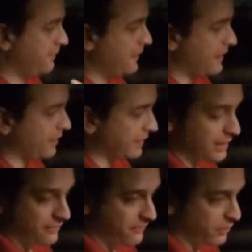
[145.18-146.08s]
and
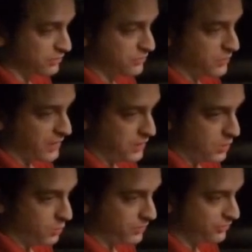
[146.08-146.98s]
again, those of you that
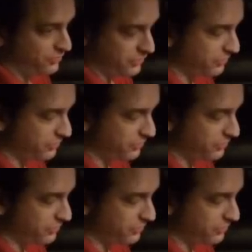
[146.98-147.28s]
know this